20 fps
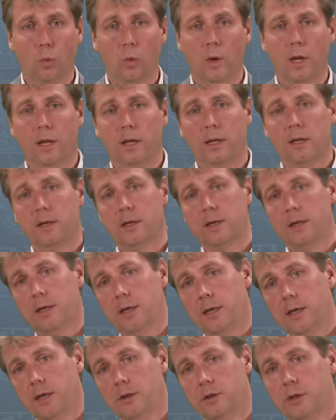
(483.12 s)
Well,
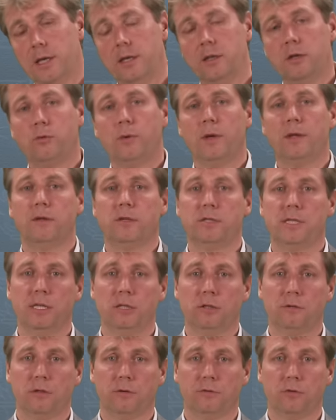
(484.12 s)
in the 20th
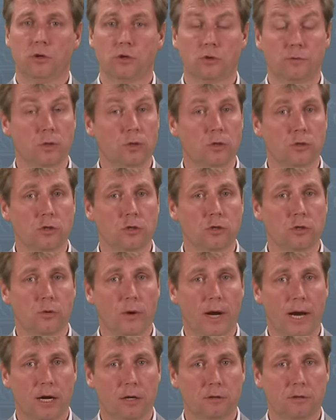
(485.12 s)
century, of course, we also
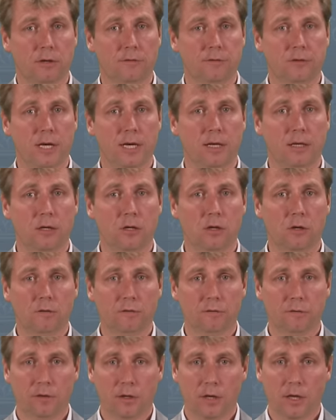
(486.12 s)
saw aircraft taking
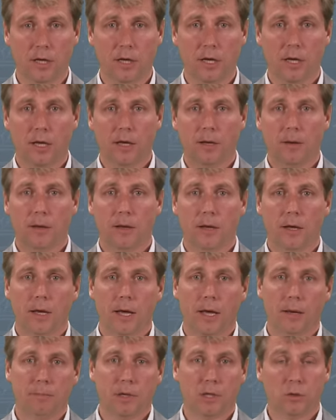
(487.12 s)
off.
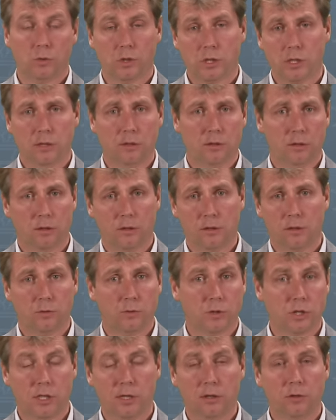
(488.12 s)
But it was
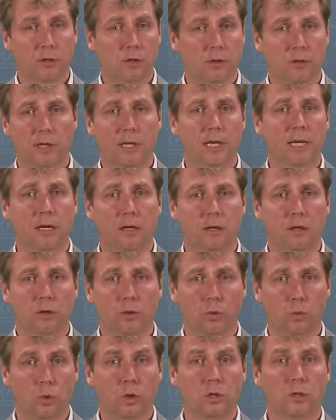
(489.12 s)
still not clear
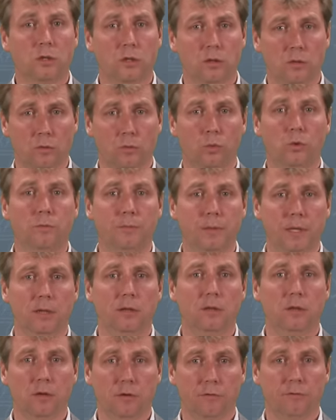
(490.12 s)
what would
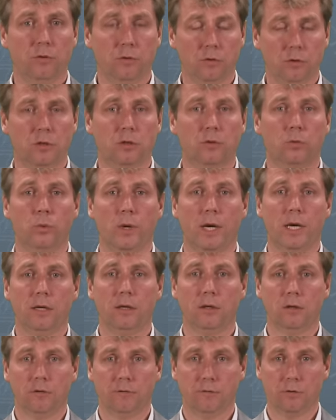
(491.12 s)
be the future
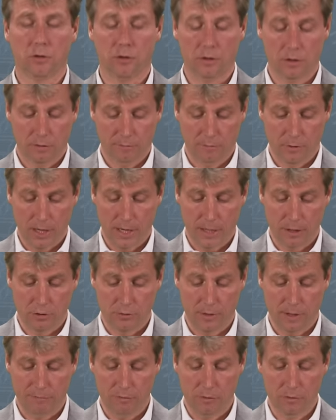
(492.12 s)
way for air
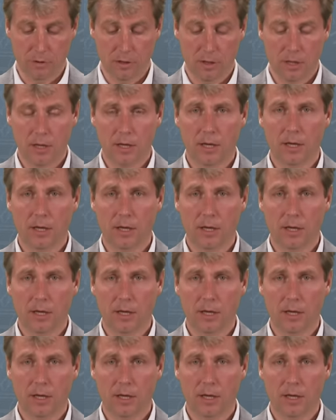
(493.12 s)
travel.